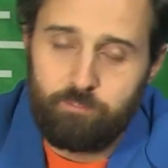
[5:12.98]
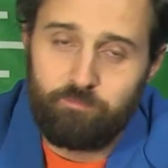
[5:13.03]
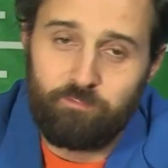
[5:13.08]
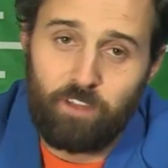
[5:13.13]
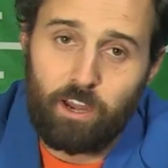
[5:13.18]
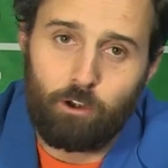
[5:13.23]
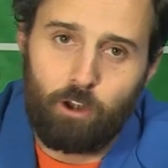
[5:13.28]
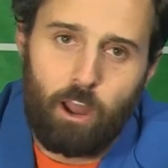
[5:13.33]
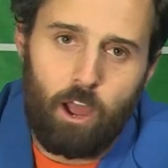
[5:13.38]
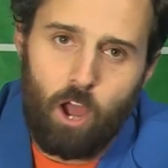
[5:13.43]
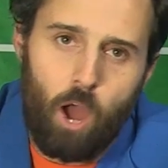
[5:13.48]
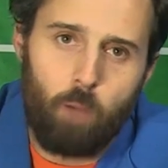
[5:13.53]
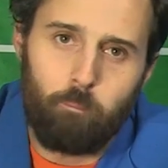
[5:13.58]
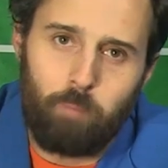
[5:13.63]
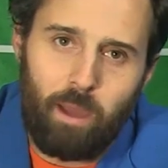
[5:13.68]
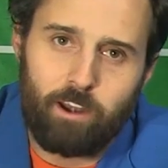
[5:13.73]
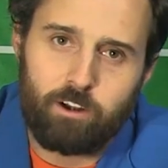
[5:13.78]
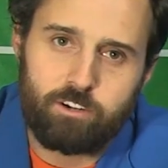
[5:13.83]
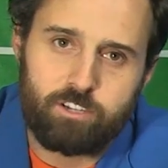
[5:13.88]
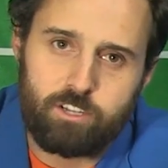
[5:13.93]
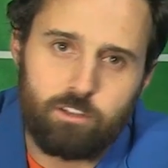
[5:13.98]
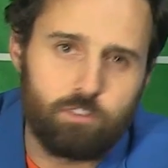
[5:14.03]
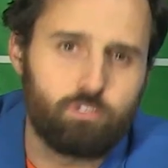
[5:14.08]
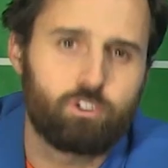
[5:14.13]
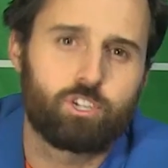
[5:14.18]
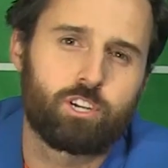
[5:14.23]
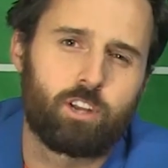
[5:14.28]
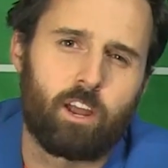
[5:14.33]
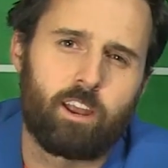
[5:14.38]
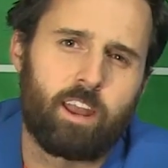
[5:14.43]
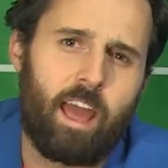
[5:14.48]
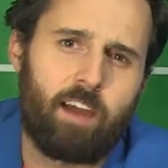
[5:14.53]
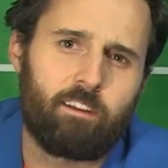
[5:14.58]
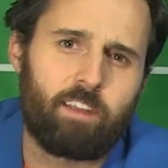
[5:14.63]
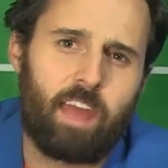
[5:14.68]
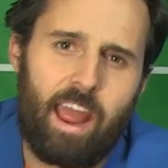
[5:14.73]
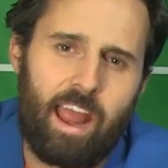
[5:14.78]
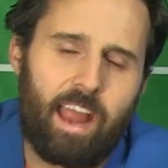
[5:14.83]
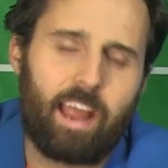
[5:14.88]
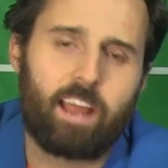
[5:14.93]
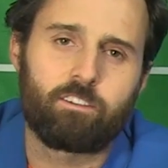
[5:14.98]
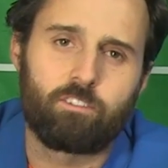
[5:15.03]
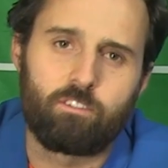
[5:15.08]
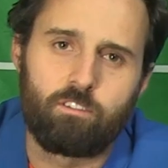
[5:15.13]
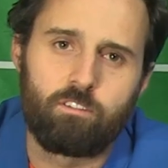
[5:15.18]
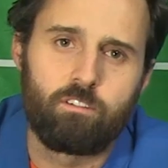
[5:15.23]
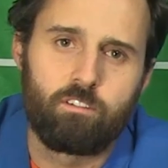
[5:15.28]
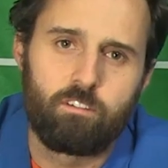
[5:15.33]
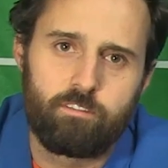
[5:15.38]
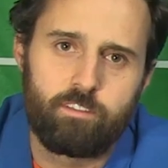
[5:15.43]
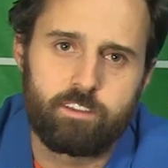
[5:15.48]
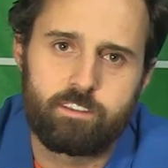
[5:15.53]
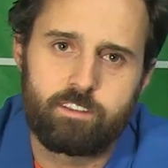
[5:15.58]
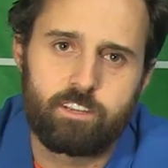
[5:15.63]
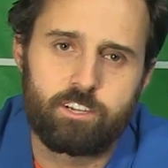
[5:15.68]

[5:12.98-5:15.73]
figure out a better solution on how to handle this